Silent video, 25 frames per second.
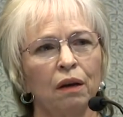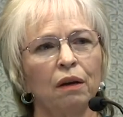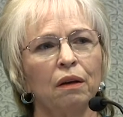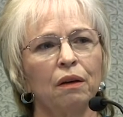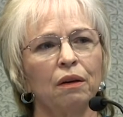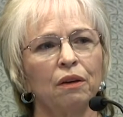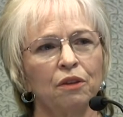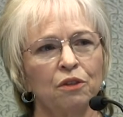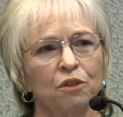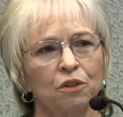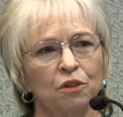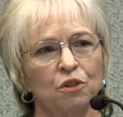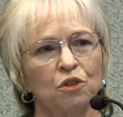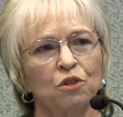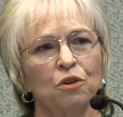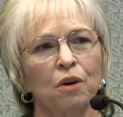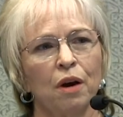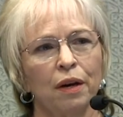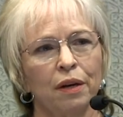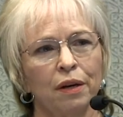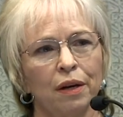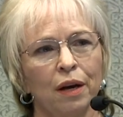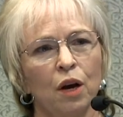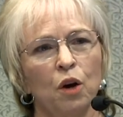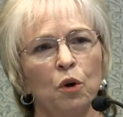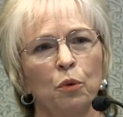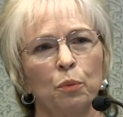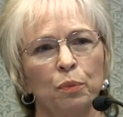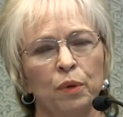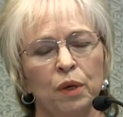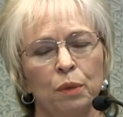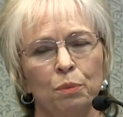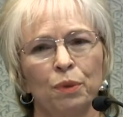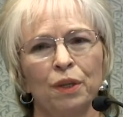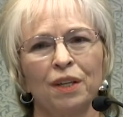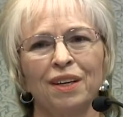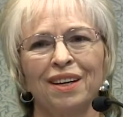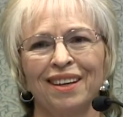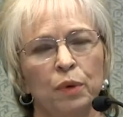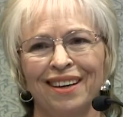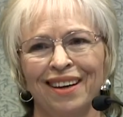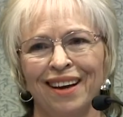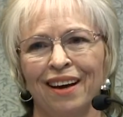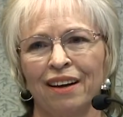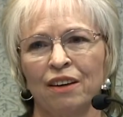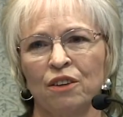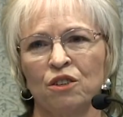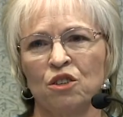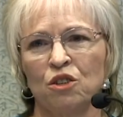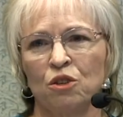because they're trying to help people
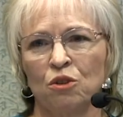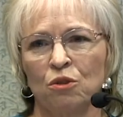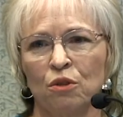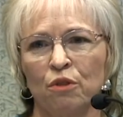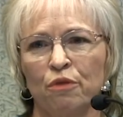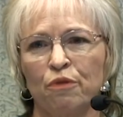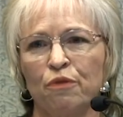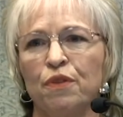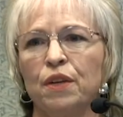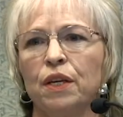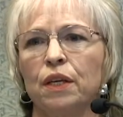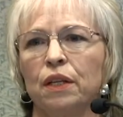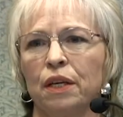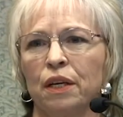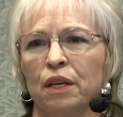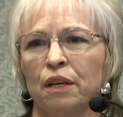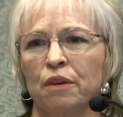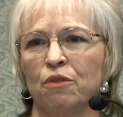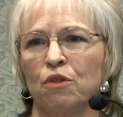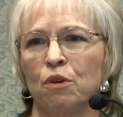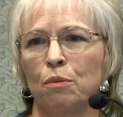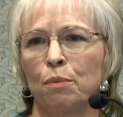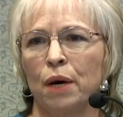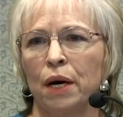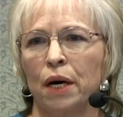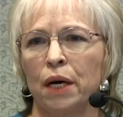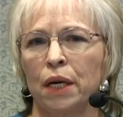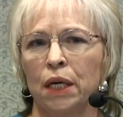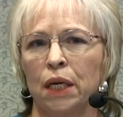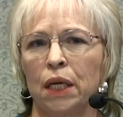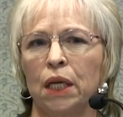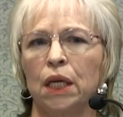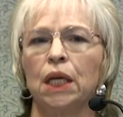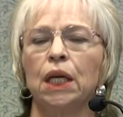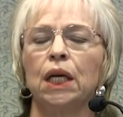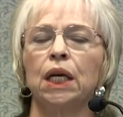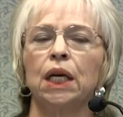connect to the feeling of the body